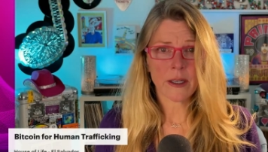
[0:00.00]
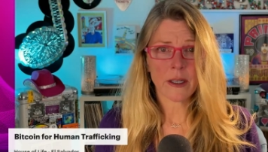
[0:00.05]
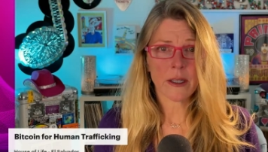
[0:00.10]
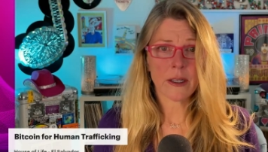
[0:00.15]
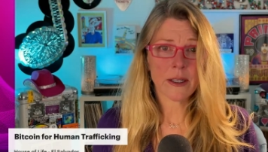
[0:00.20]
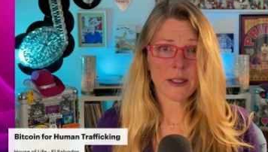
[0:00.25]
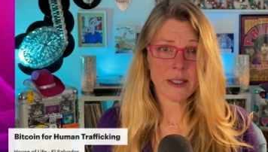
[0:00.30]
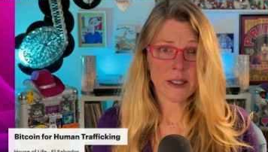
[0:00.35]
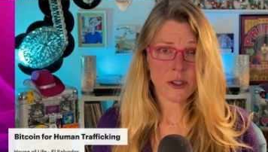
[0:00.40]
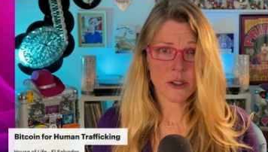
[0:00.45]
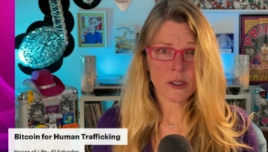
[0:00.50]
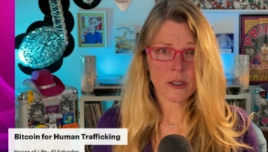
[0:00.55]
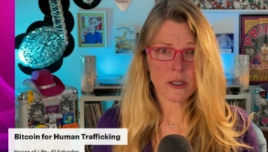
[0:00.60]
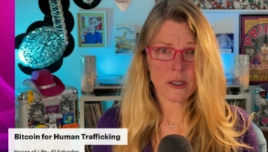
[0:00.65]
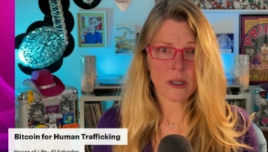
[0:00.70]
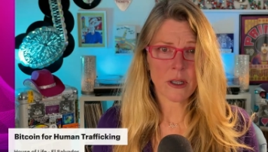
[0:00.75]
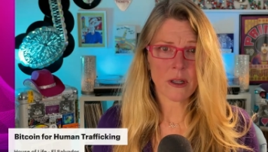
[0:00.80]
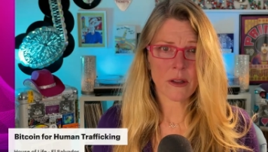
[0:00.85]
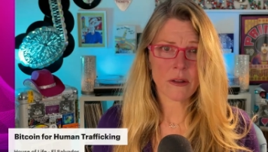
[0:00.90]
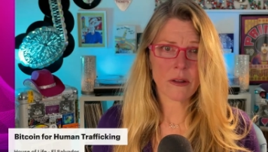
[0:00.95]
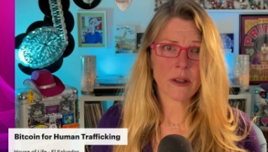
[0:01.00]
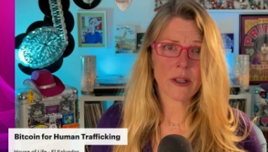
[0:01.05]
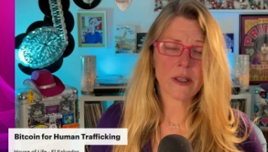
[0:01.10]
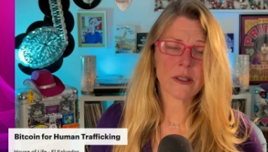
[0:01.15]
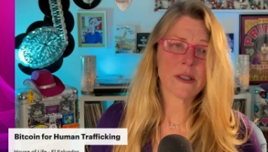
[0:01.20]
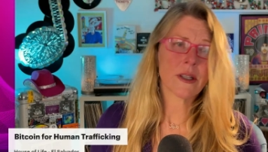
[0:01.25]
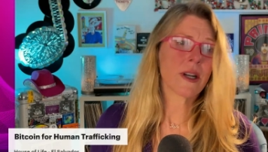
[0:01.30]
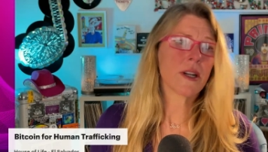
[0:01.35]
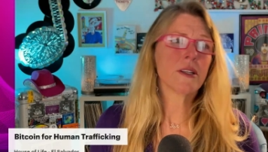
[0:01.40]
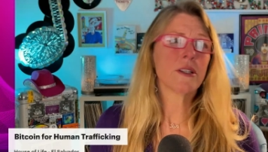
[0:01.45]
in addition to the other things
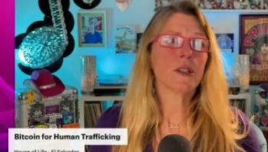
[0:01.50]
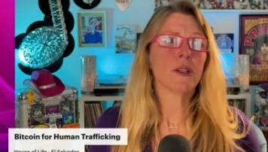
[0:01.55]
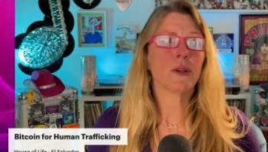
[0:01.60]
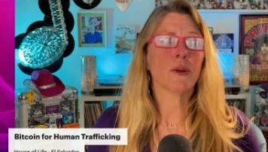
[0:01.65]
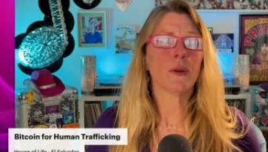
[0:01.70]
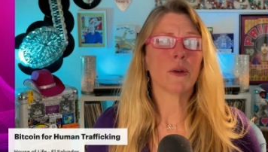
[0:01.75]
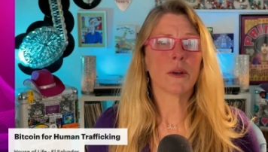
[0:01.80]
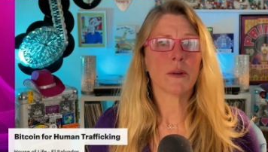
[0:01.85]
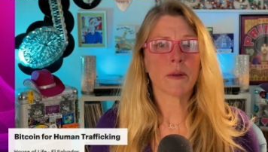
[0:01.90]
that I do,